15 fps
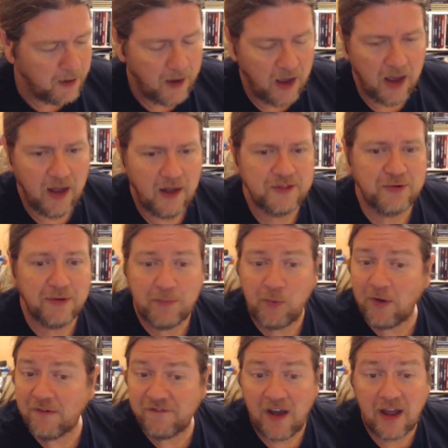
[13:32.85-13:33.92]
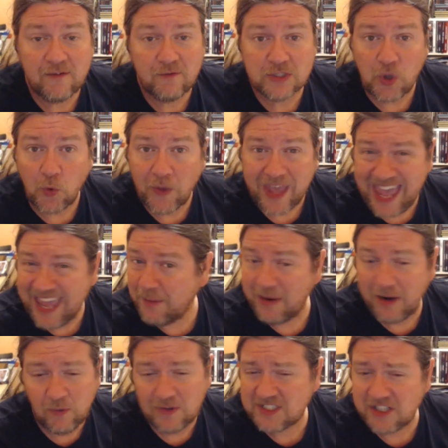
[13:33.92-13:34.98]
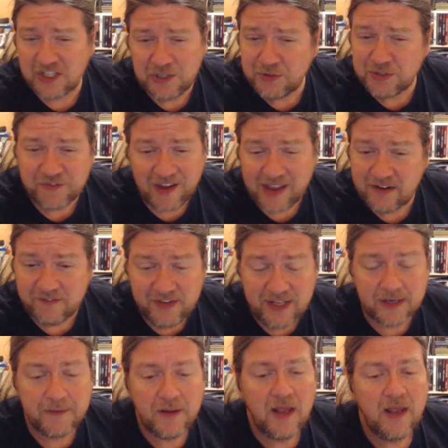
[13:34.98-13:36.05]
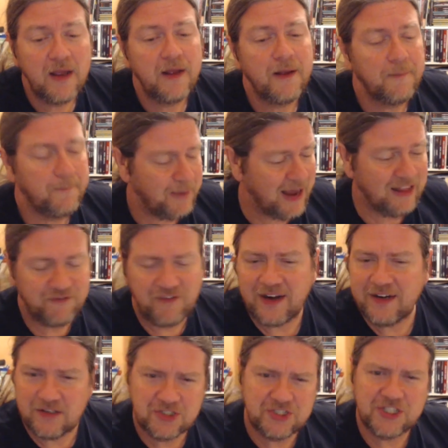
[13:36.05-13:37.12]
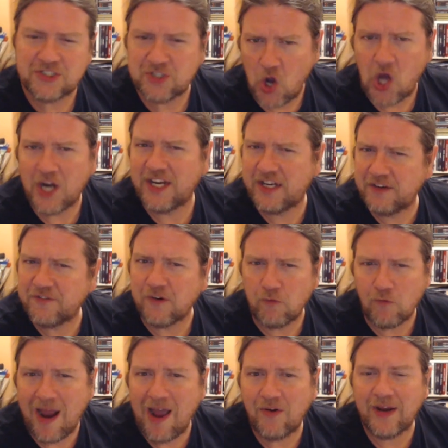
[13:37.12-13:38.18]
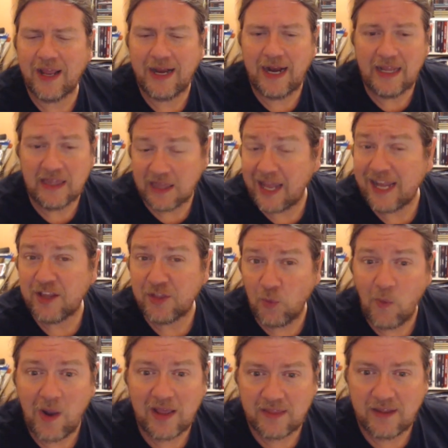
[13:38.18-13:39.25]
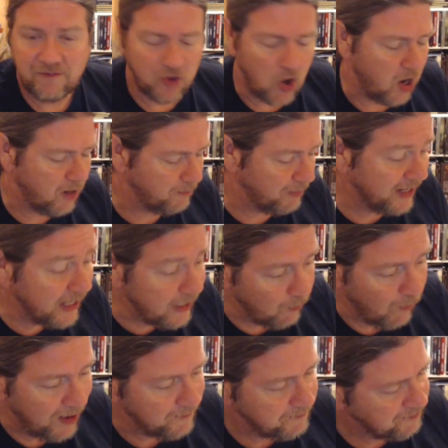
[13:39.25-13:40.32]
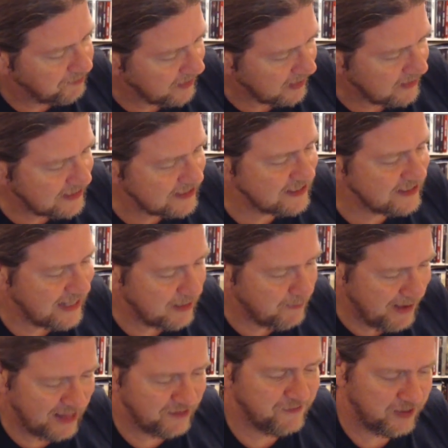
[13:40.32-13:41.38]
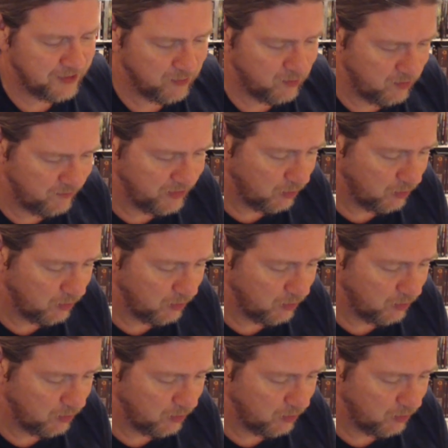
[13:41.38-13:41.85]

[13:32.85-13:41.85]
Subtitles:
3.5 was okay, but I wasn't a huge fan of it. Pathfinder's just gone a different route, and I like the way they've gone. But anyway, this is not a Pathfinder review.